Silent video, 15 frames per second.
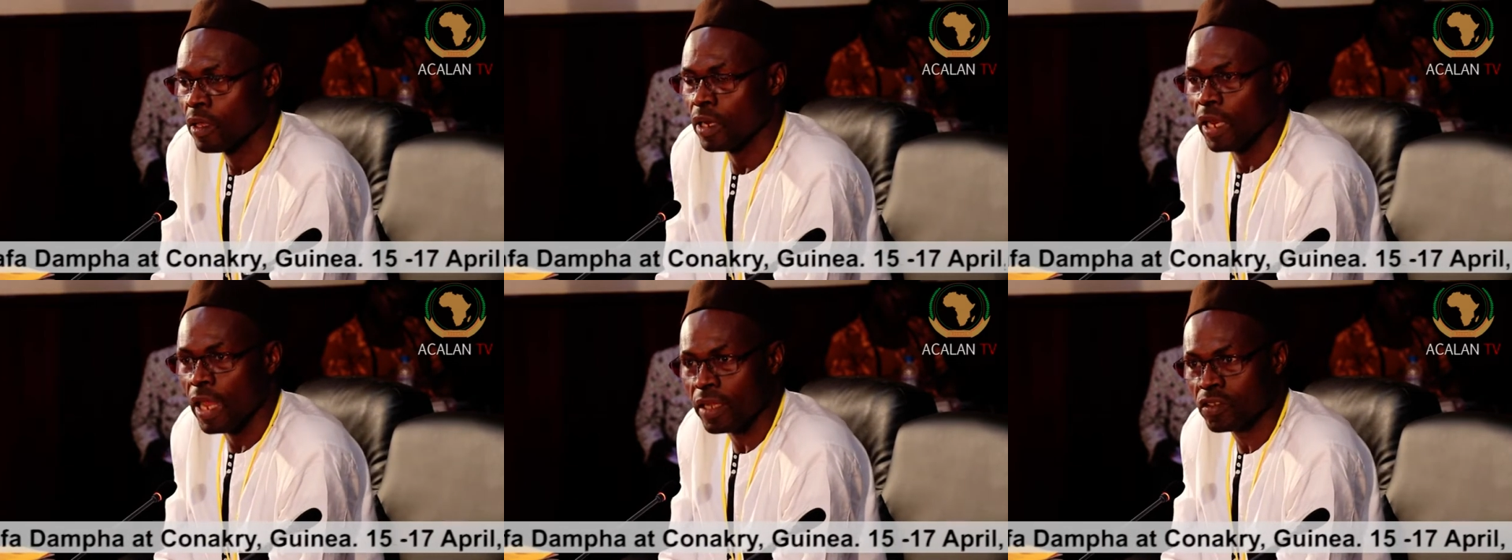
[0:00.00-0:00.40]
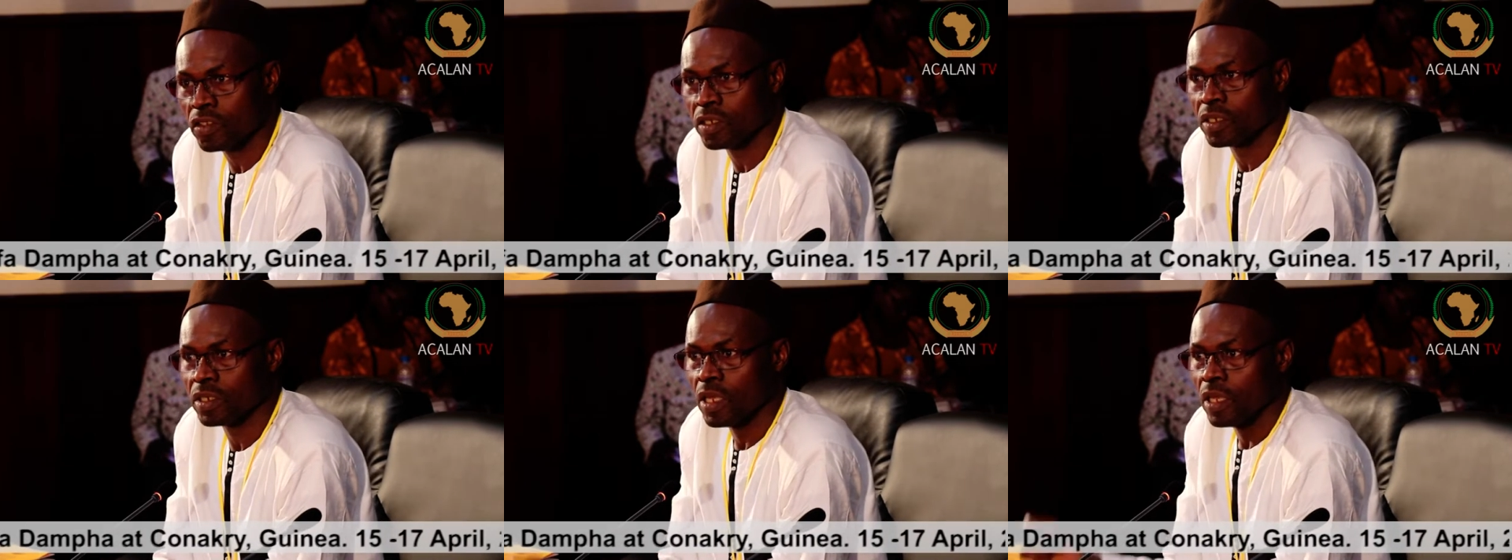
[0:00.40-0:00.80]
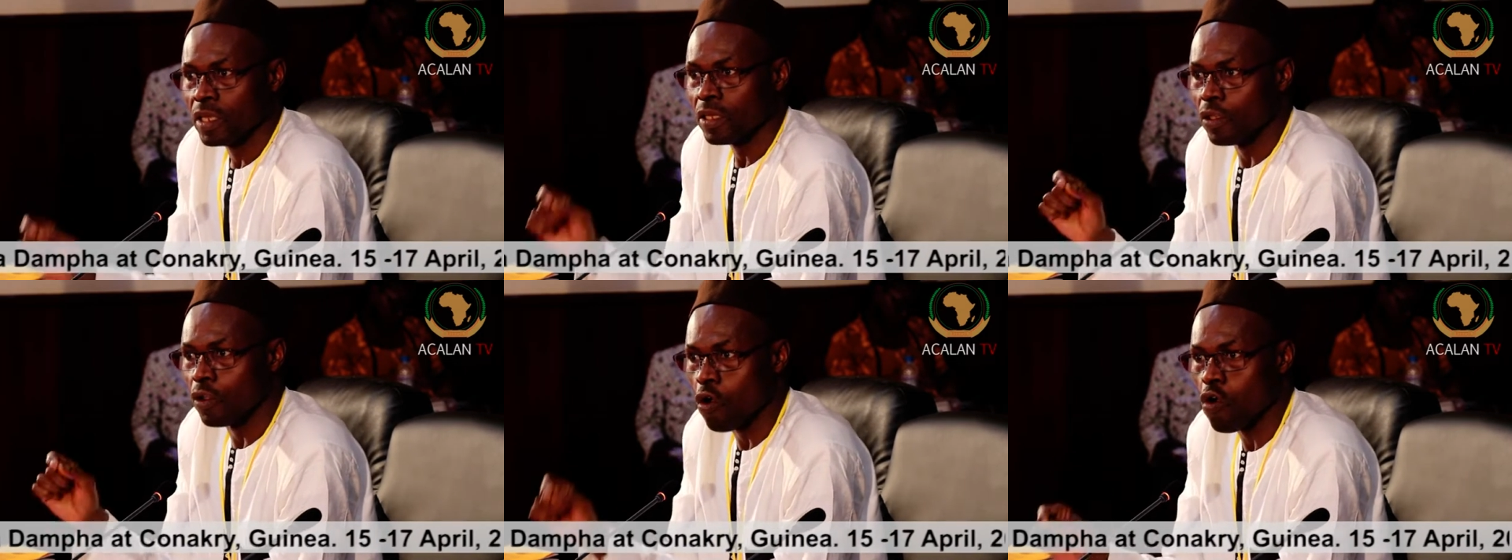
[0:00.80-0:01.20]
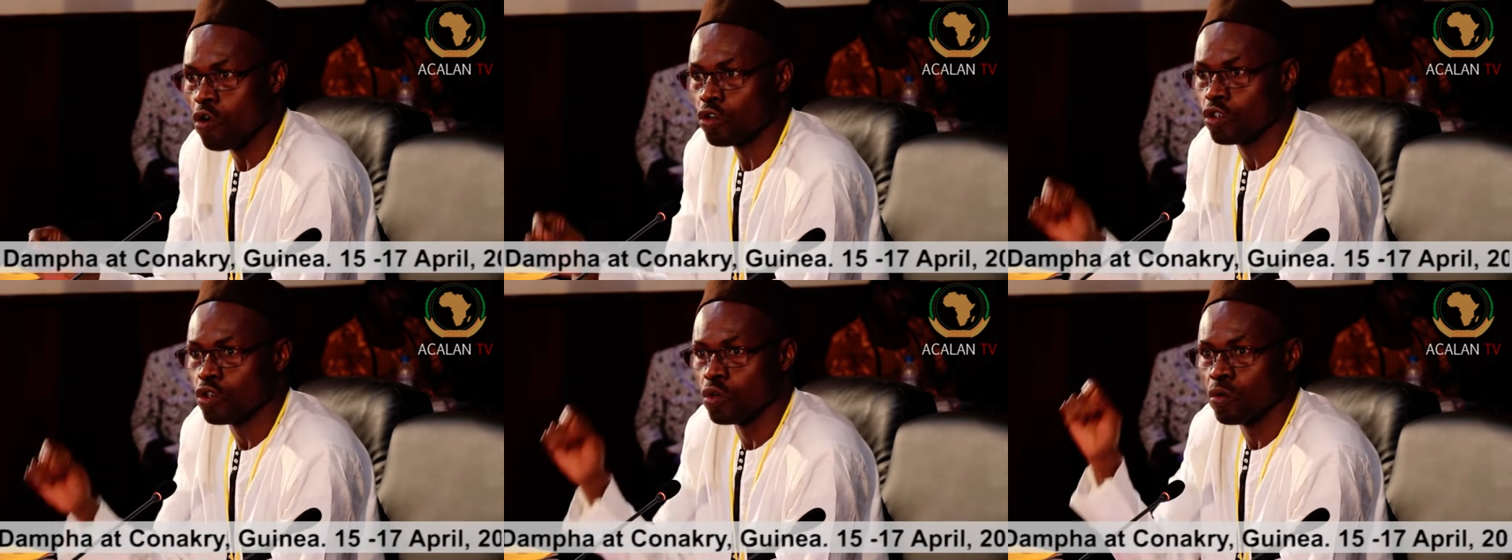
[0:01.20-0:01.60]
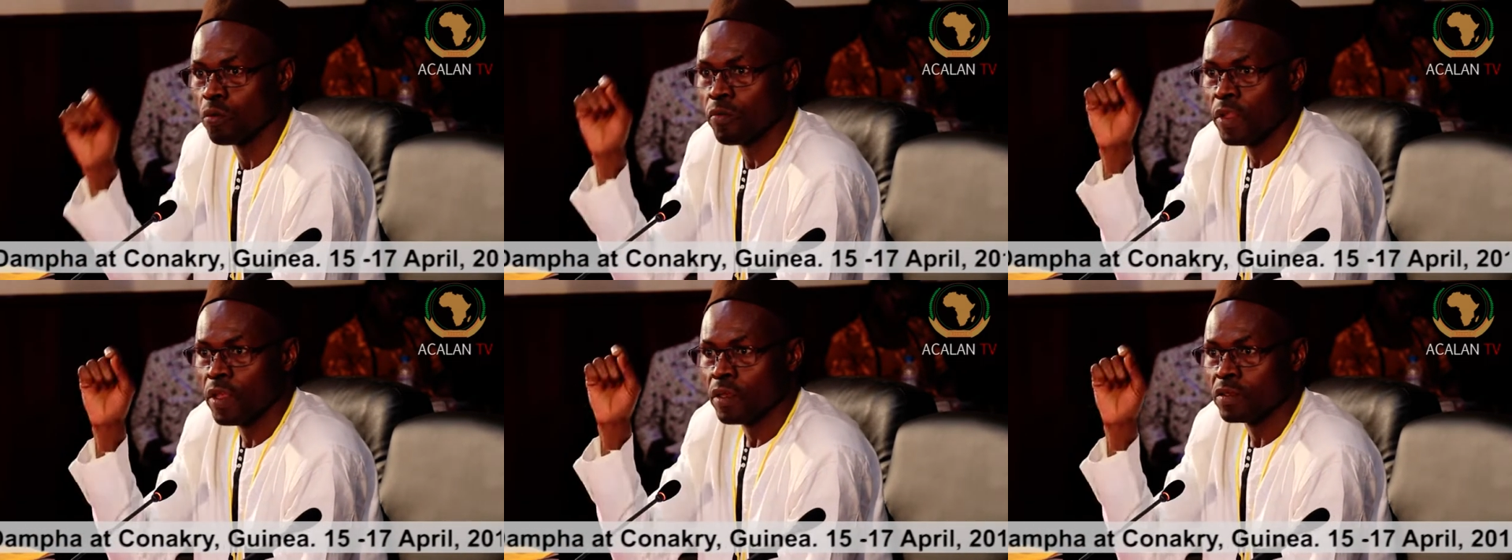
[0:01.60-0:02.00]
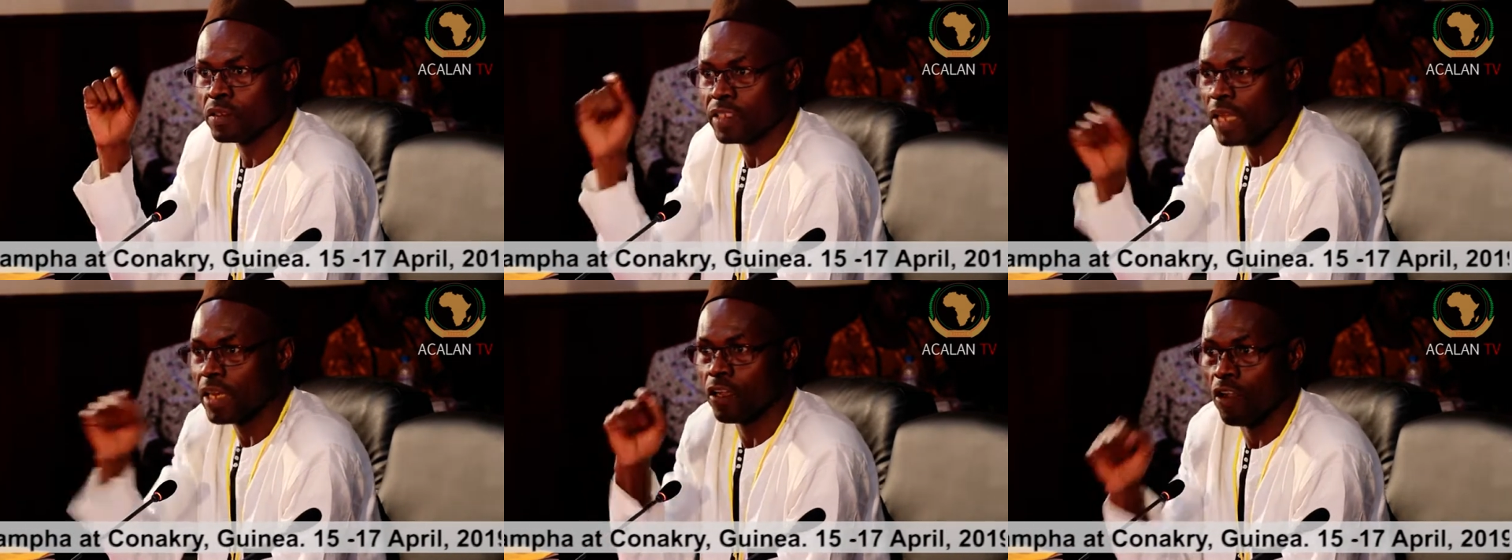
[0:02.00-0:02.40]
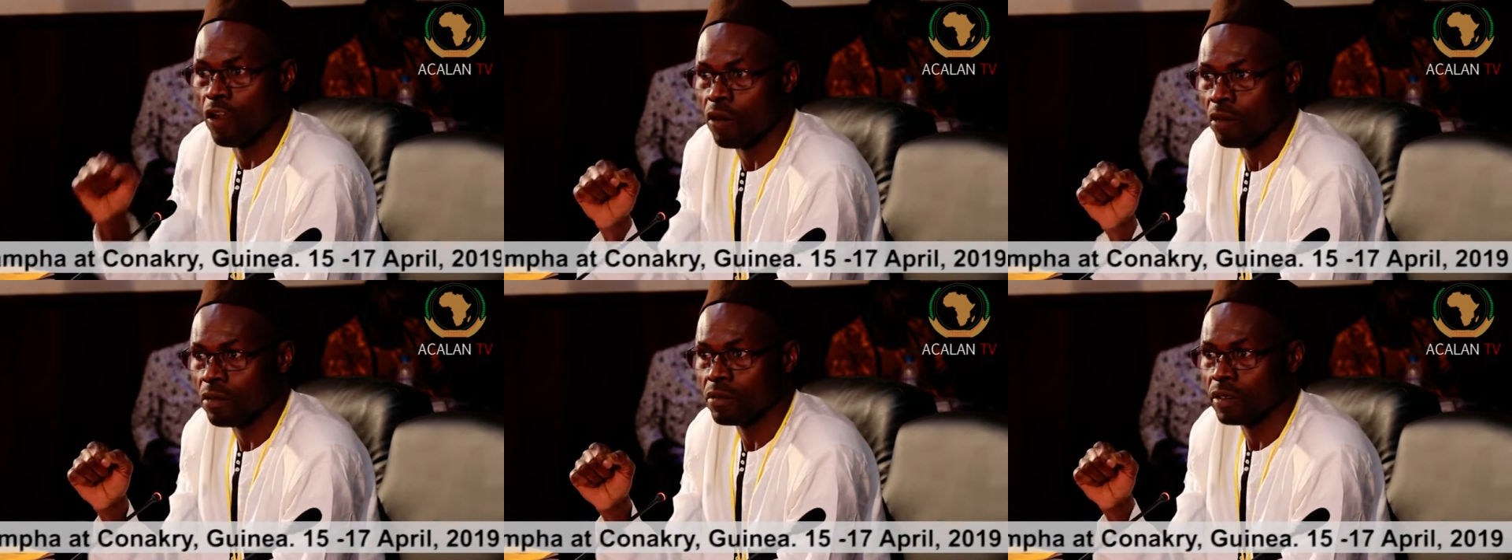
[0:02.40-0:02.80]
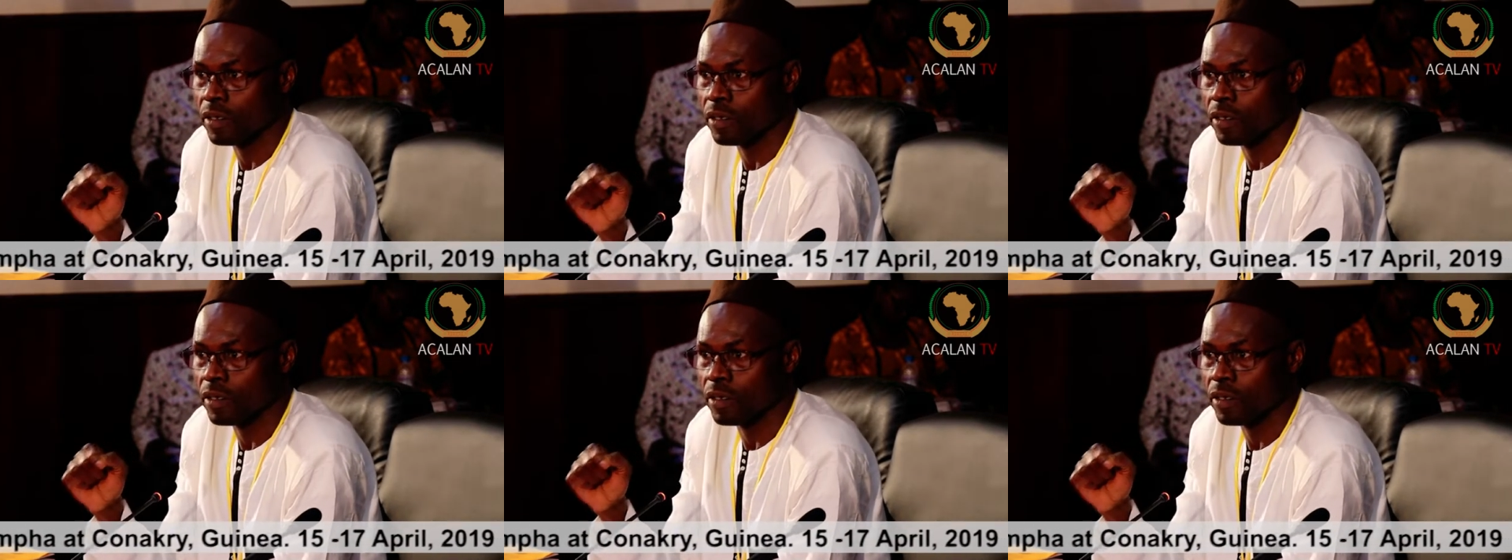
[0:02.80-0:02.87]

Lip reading: Let's go to Senegal.